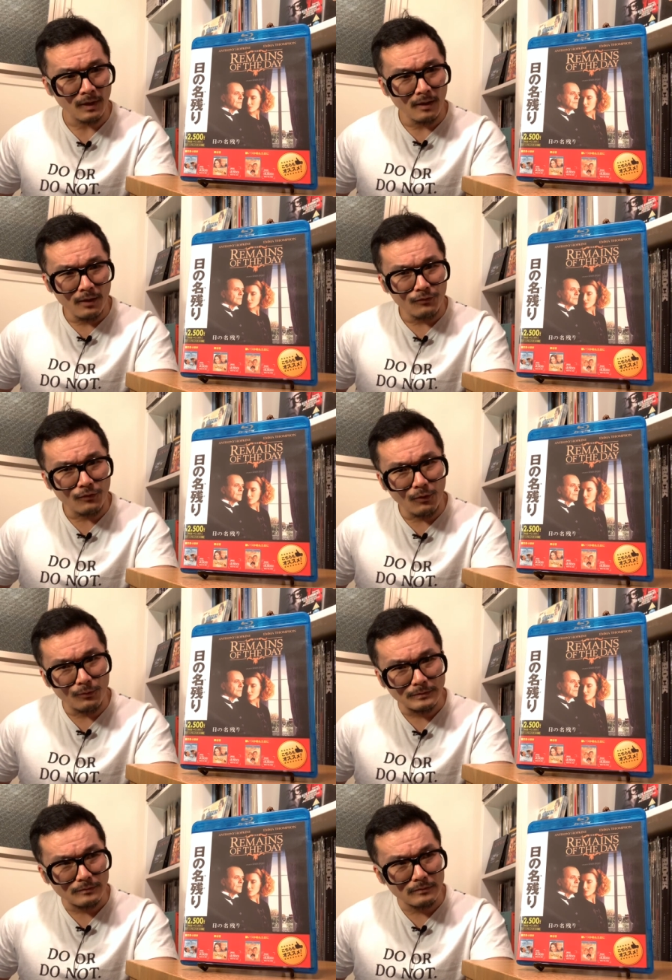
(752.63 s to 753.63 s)
So
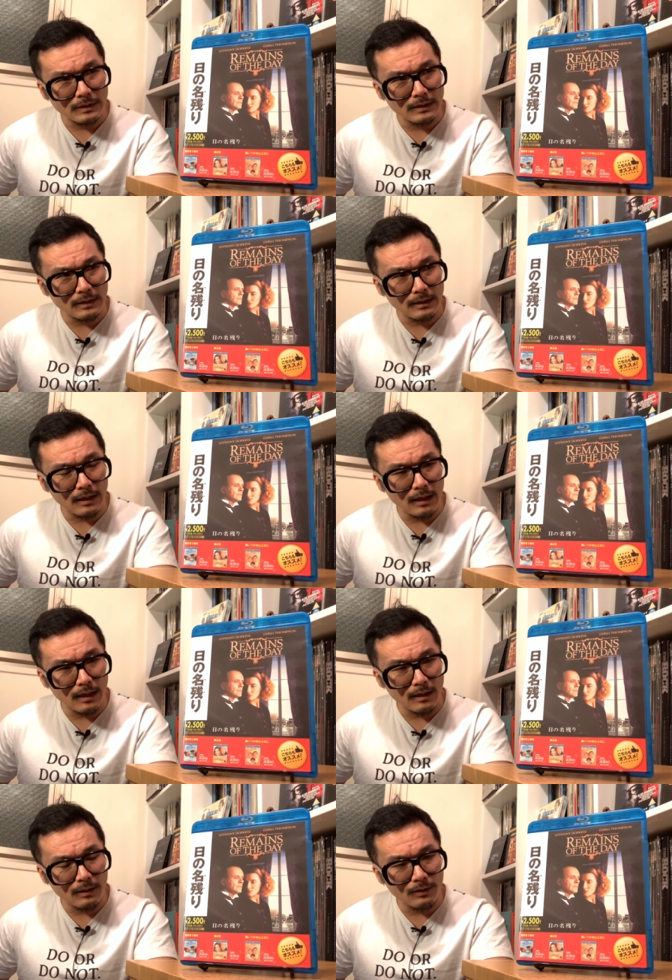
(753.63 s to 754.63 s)
uh,
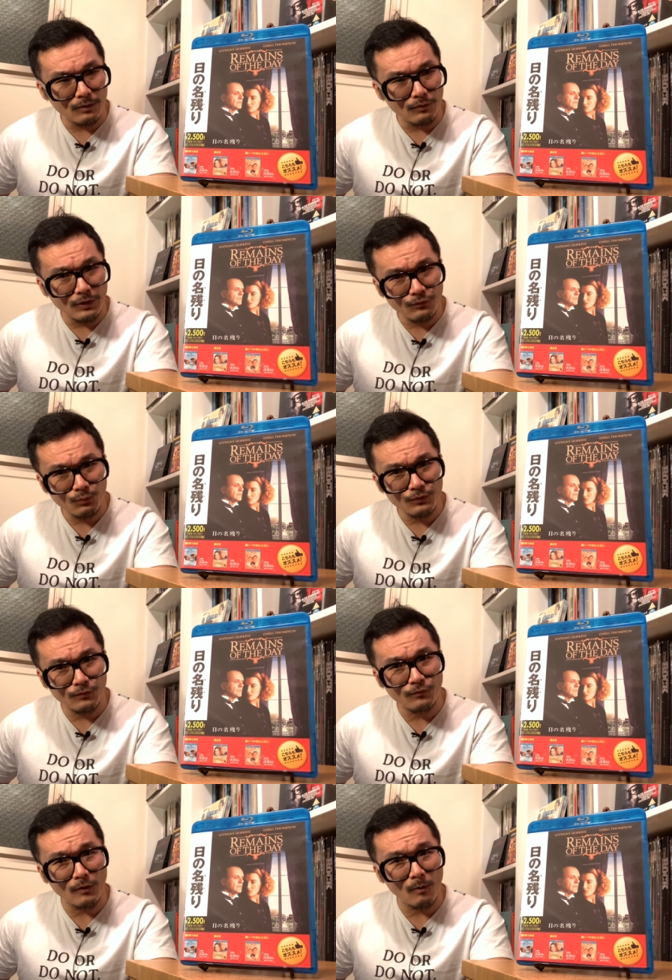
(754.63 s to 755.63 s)
uh, this was a
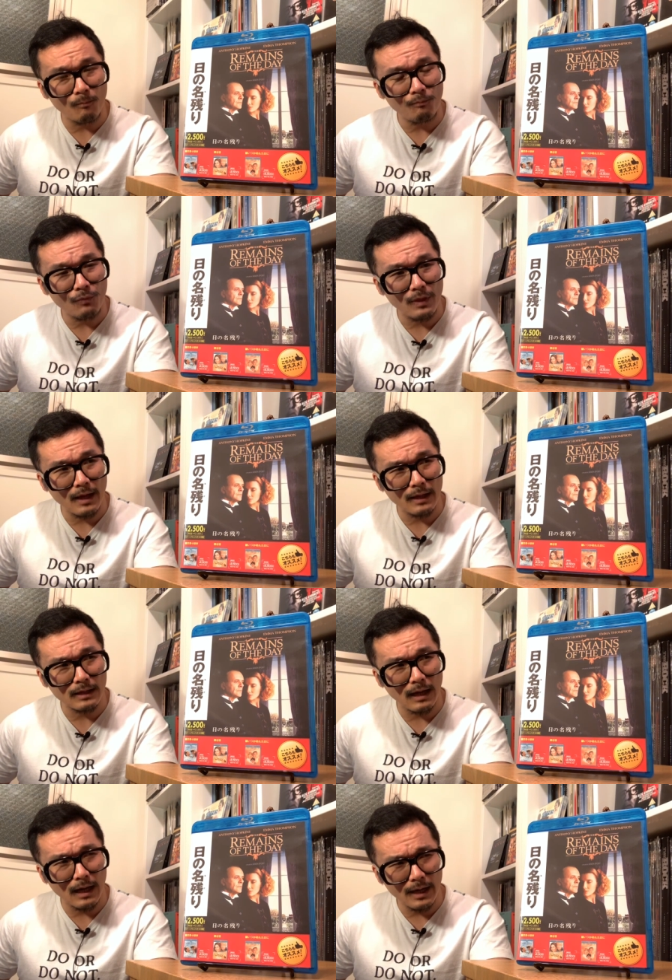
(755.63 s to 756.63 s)
film that
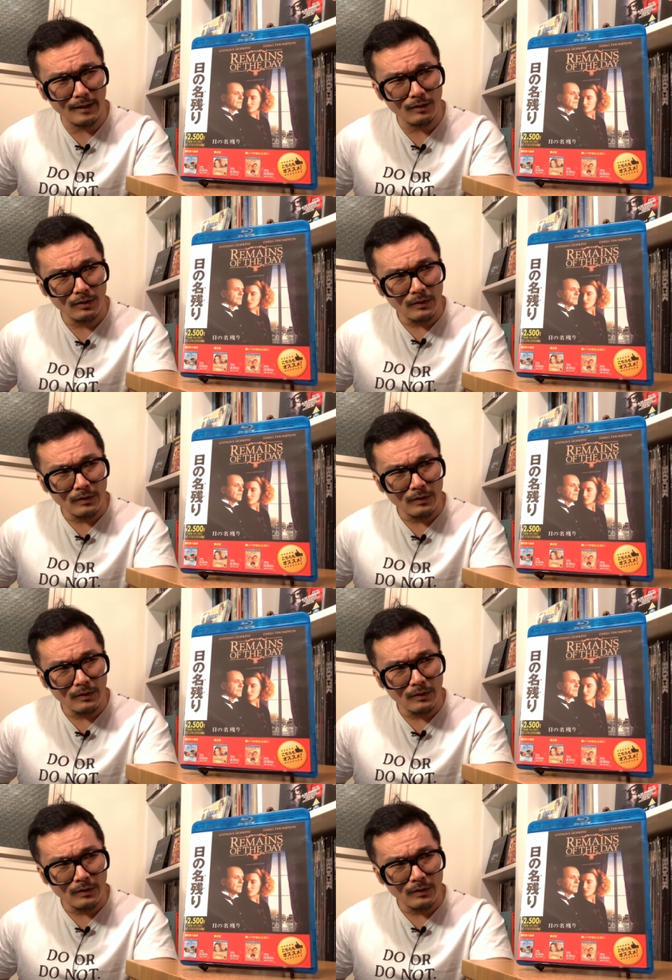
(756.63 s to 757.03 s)
I